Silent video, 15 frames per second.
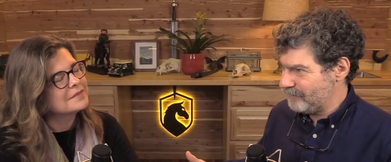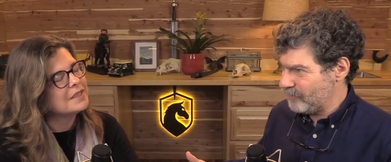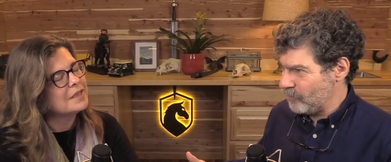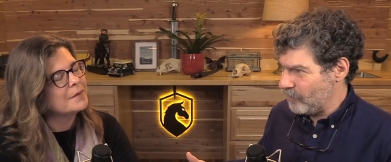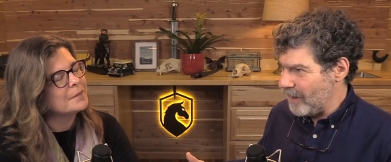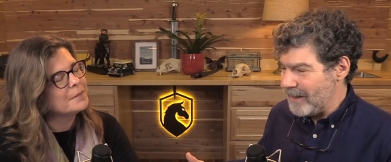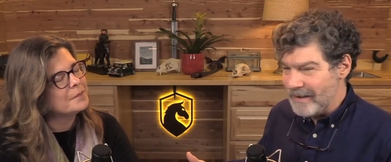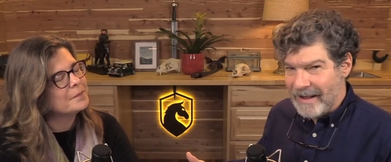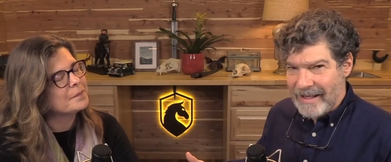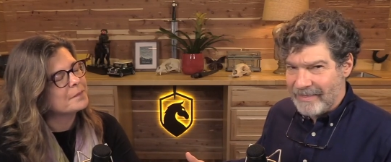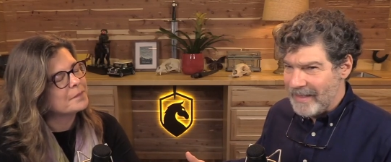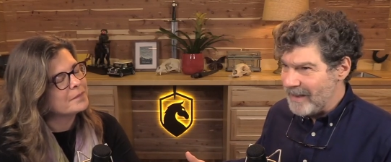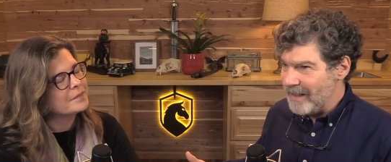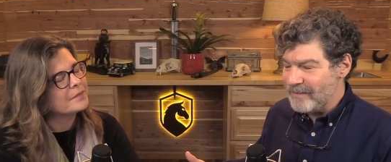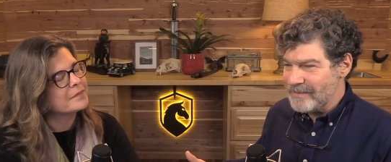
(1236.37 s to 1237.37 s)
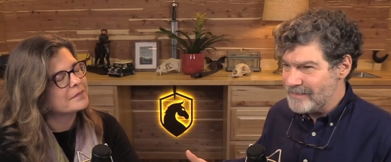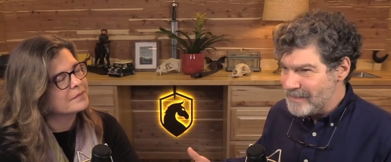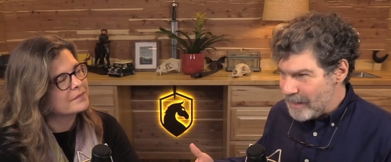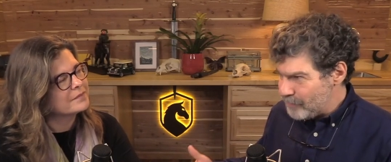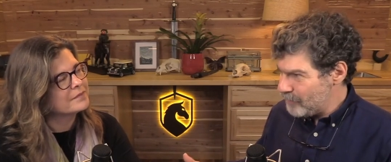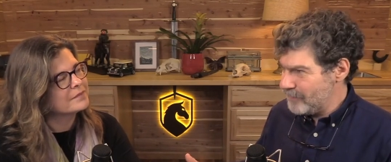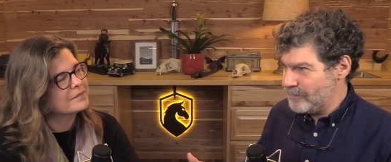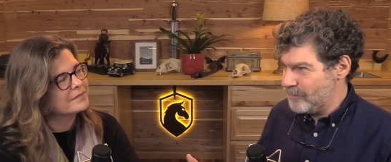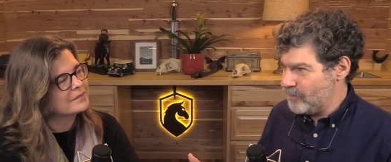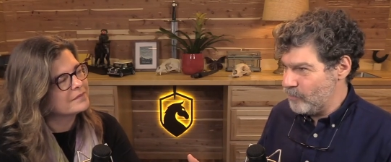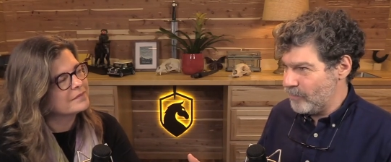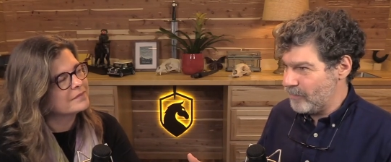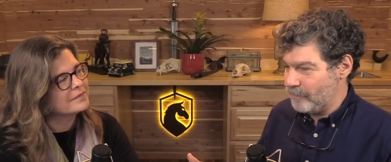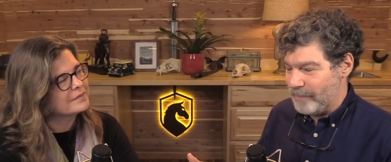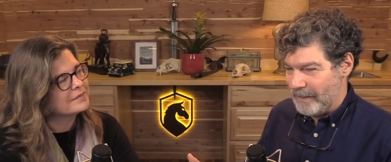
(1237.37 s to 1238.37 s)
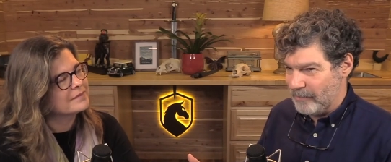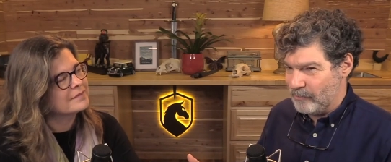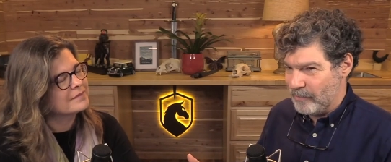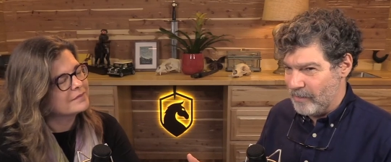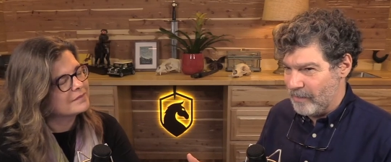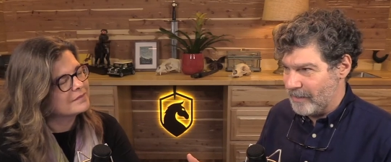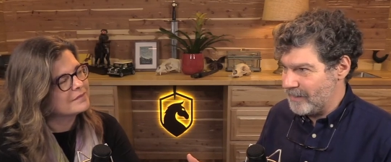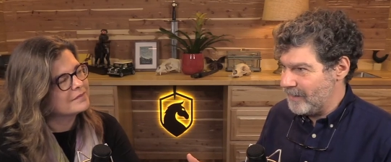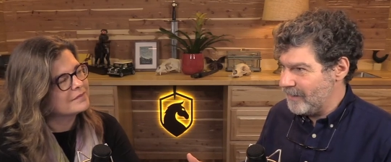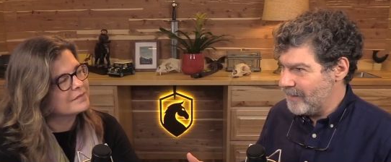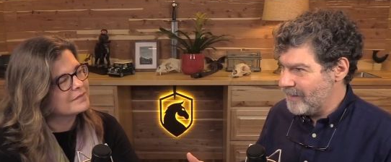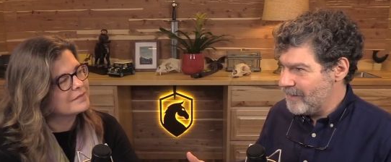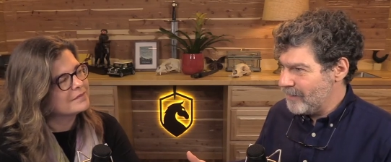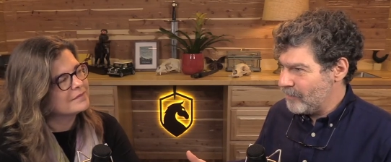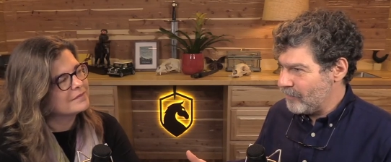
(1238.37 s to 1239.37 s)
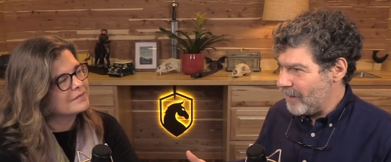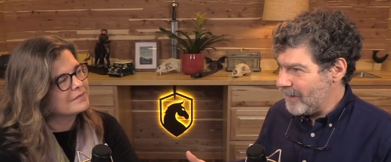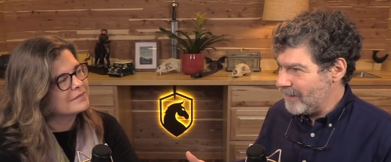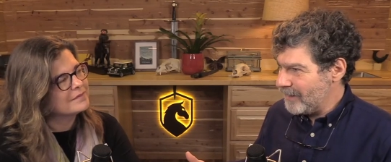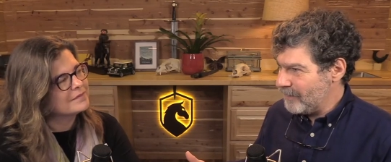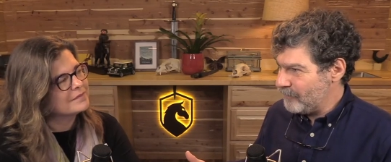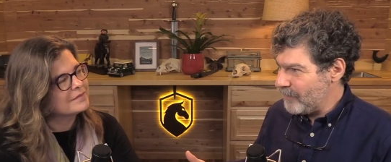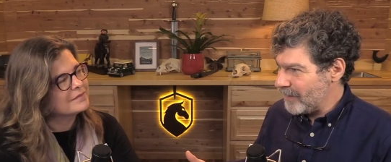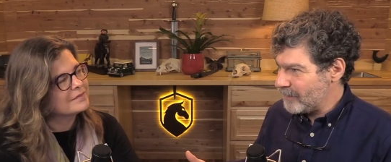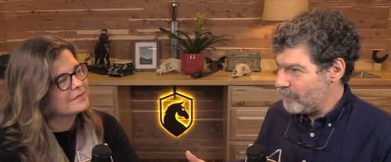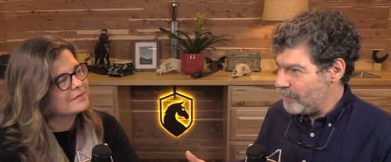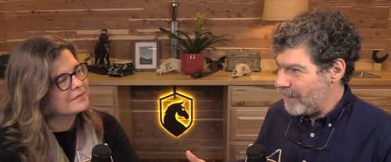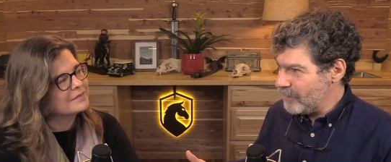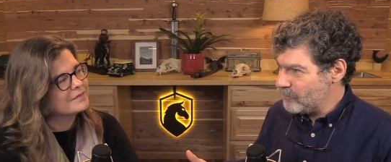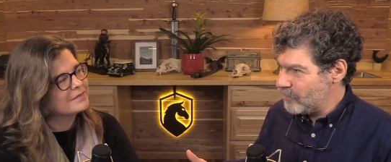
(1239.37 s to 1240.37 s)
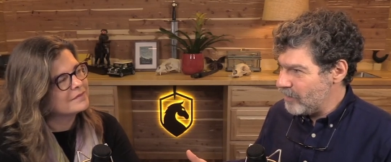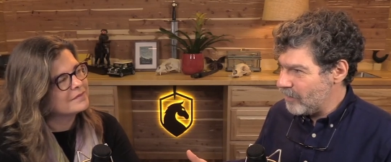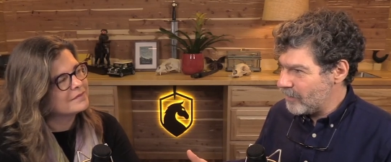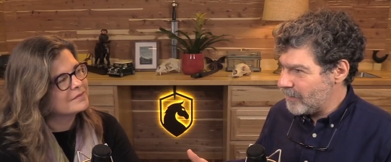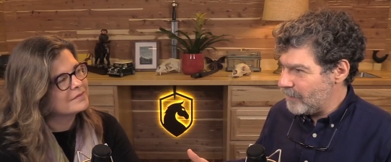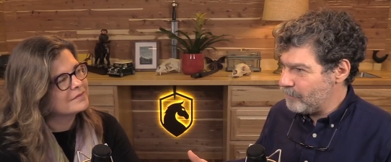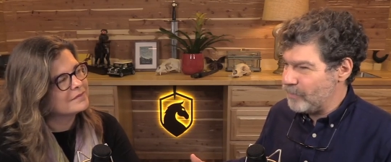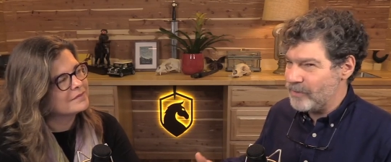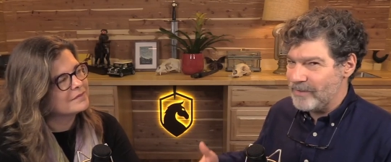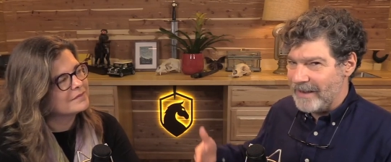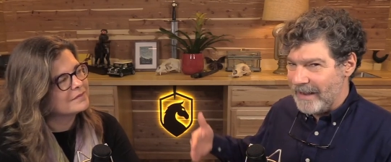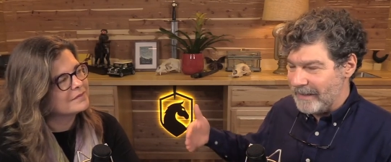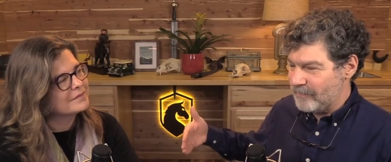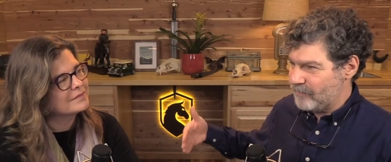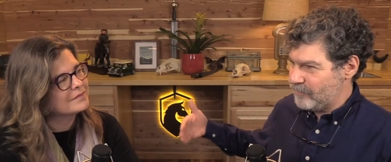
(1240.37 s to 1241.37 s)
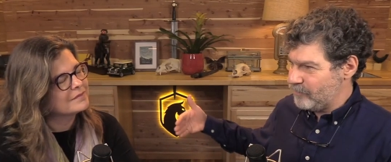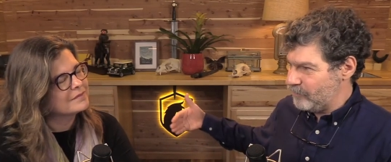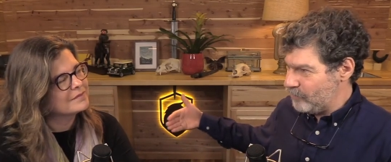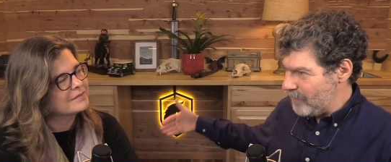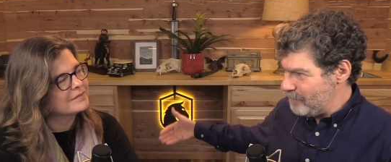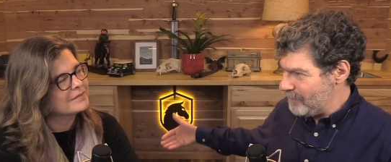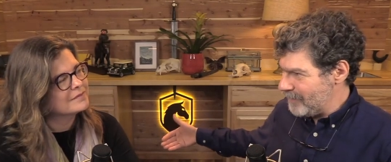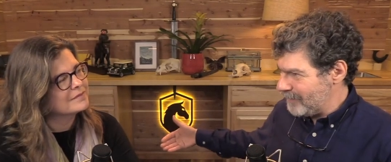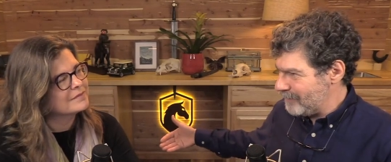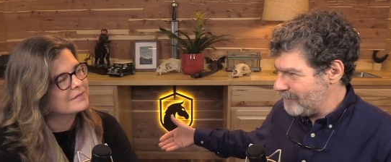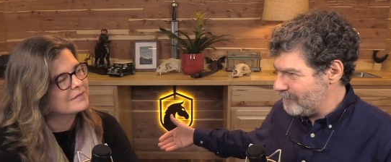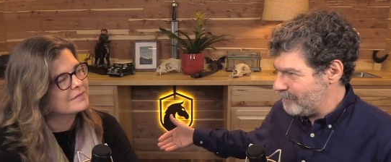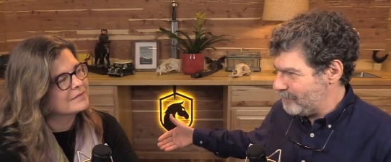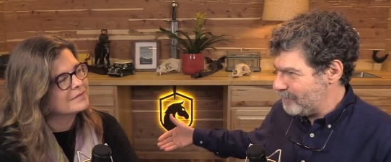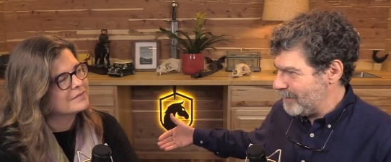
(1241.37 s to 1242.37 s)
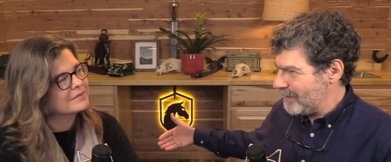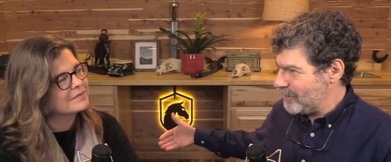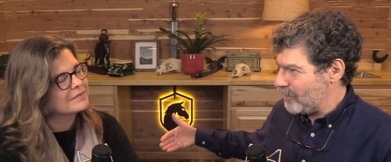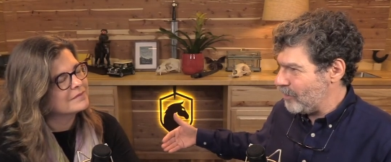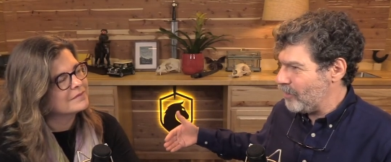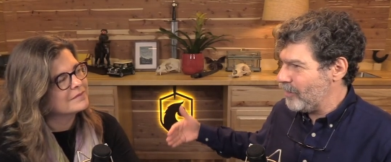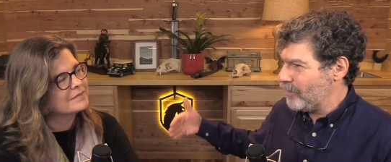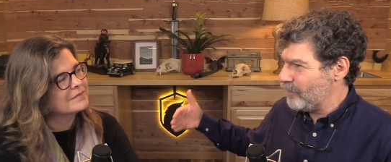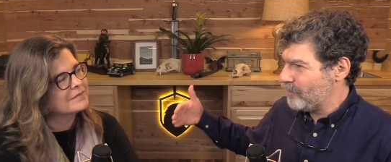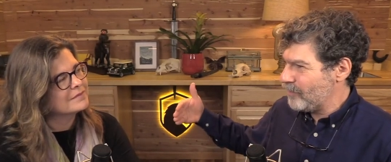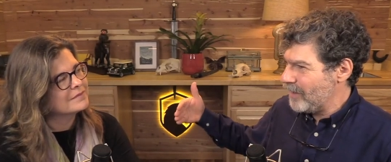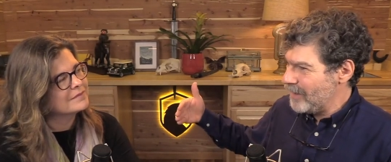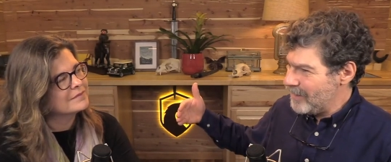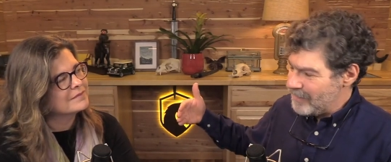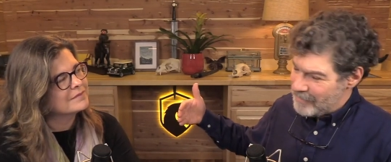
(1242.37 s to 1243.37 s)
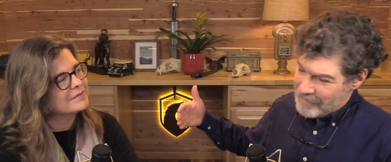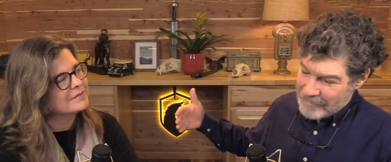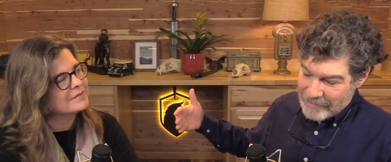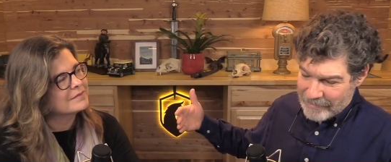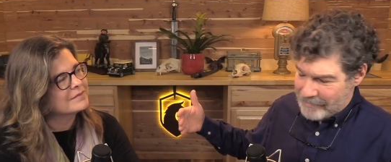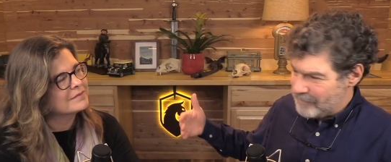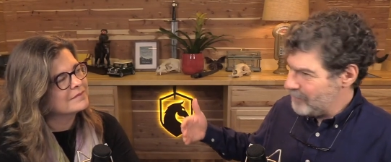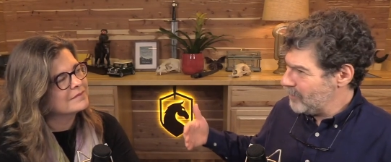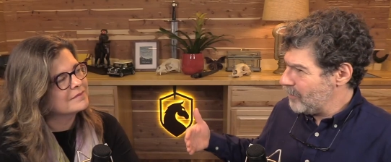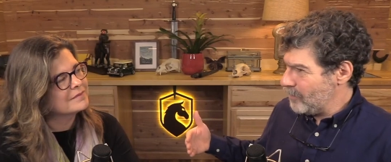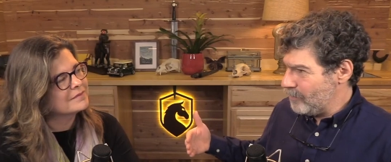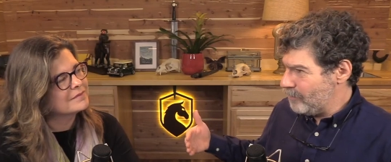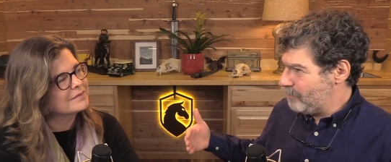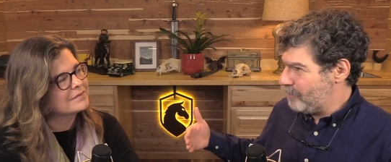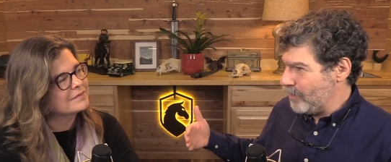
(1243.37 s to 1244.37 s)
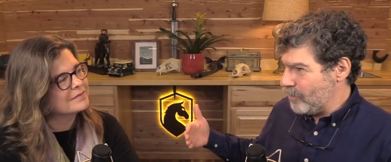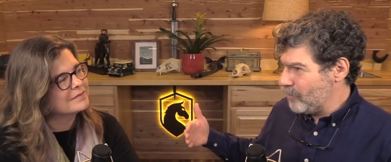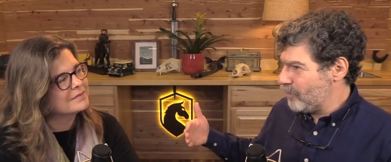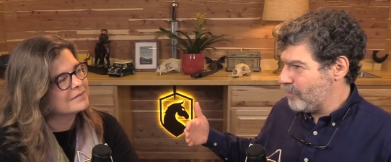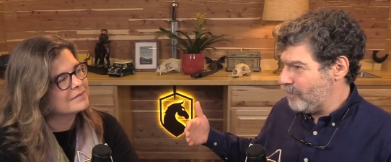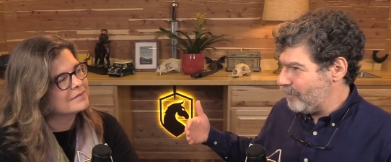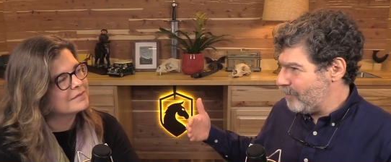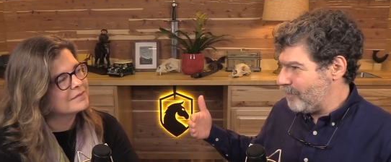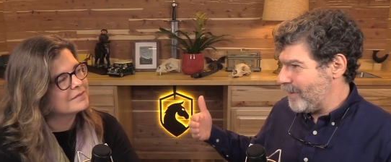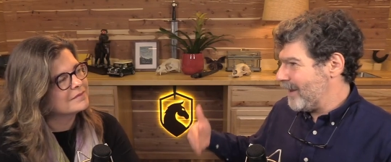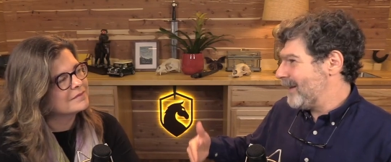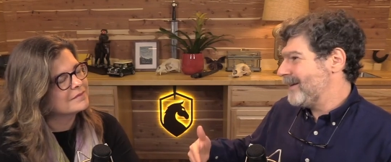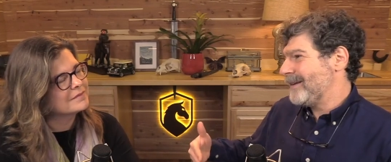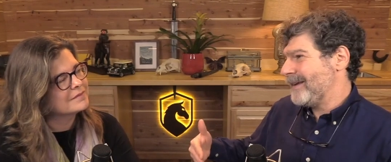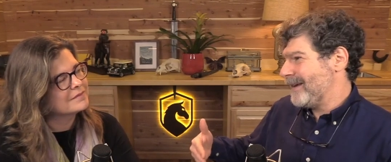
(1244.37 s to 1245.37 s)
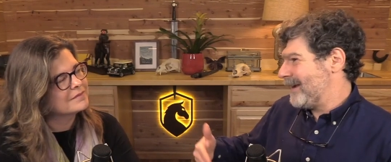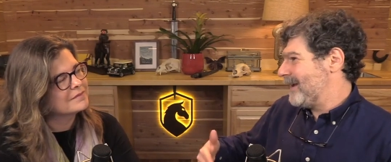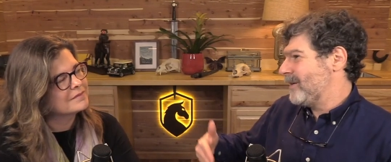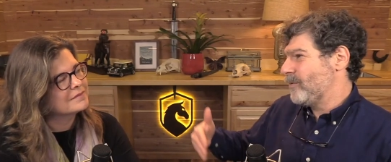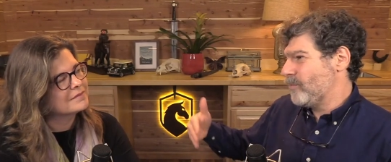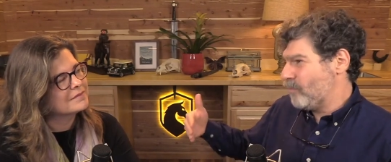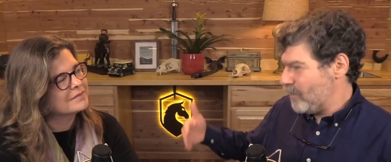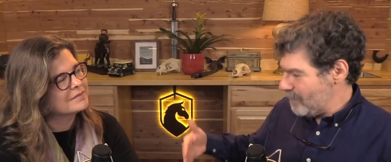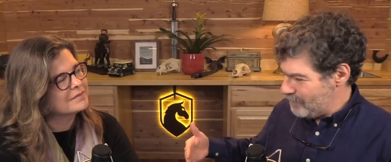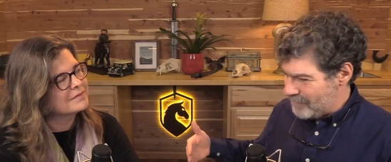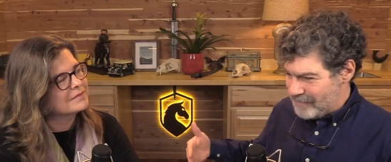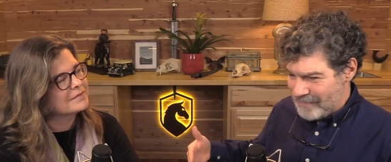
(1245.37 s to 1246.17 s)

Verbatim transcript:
Speaker 1: Yeah. Right? That has nothing to do with the patriarchy, right? In fact, the patriarchy protects women because, you know, both men and women